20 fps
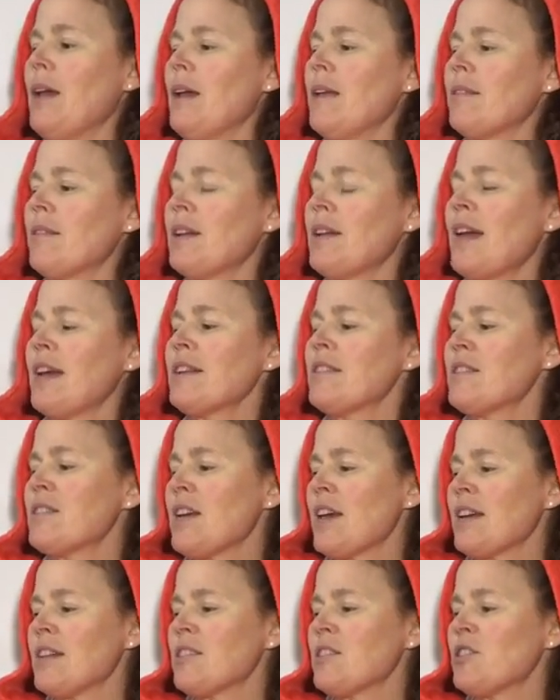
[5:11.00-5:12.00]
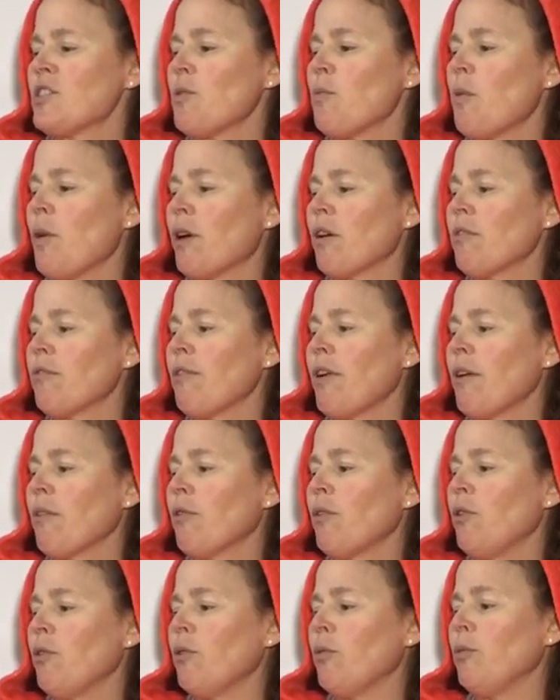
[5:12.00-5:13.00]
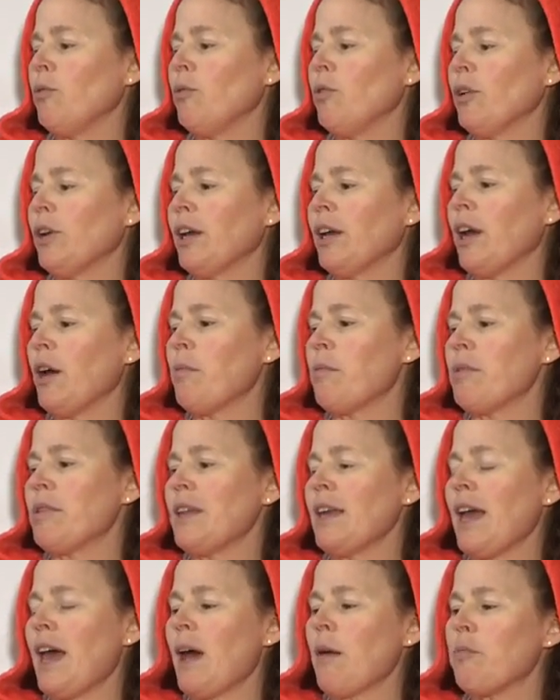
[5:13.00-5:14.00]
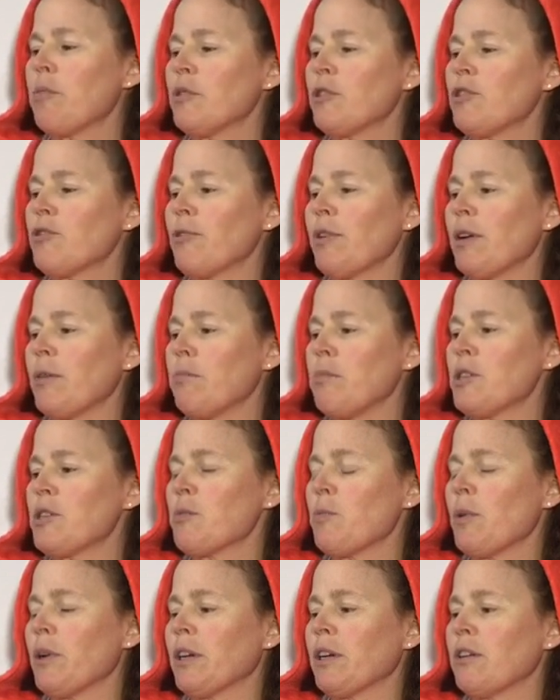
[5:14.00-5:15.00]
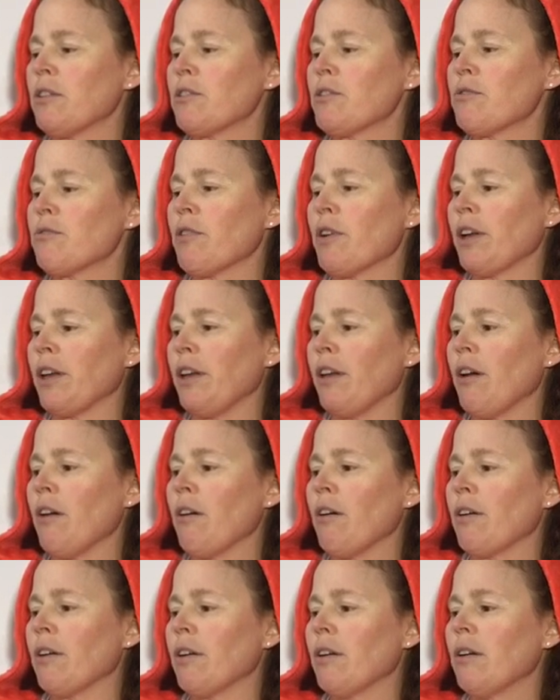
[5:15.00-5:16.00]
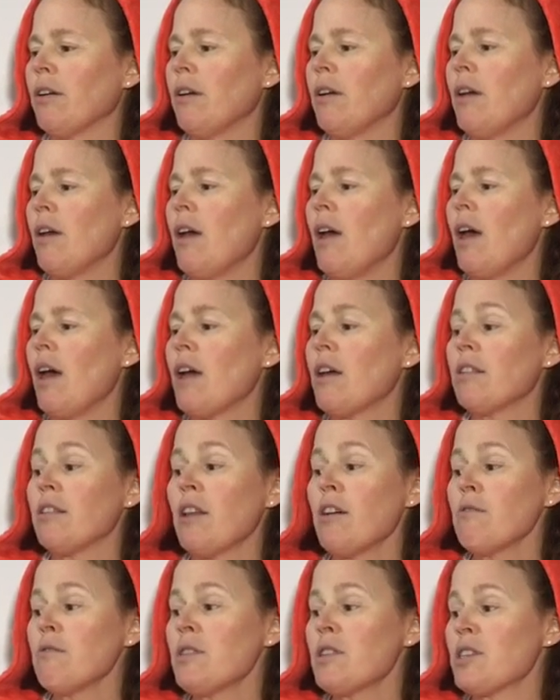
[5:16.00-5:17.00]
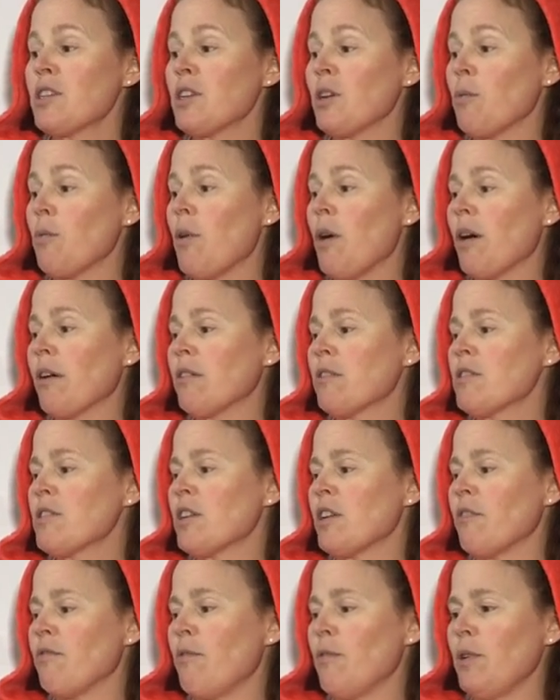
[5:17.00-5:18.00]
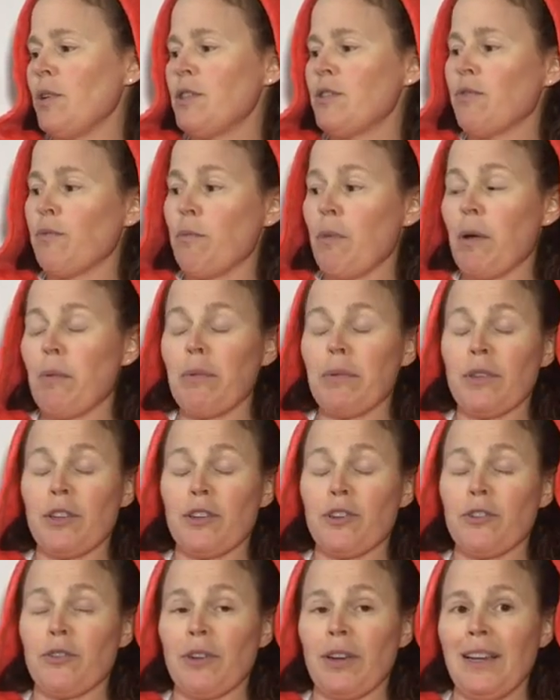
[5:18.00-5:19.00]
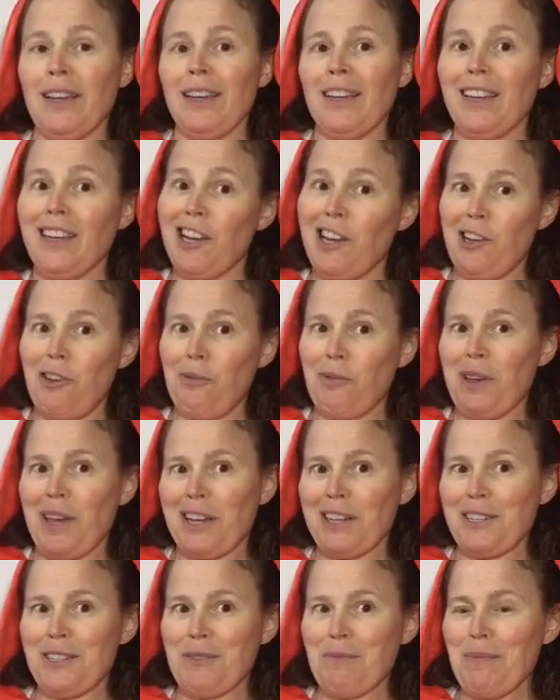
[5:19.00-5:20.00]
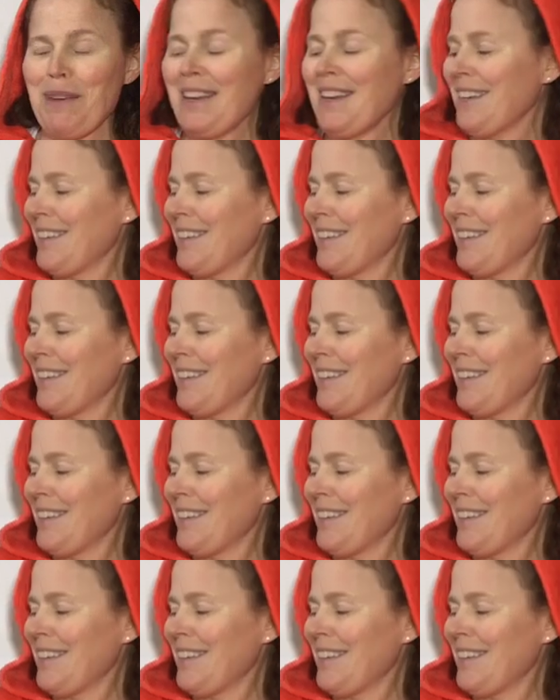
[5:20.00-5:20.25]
The next day, Stillwater found Coo looking up at the apple tree in Miss Whitaker's front yard. Hello, Stillwater, said a voice from up in the tree. Can you catch me?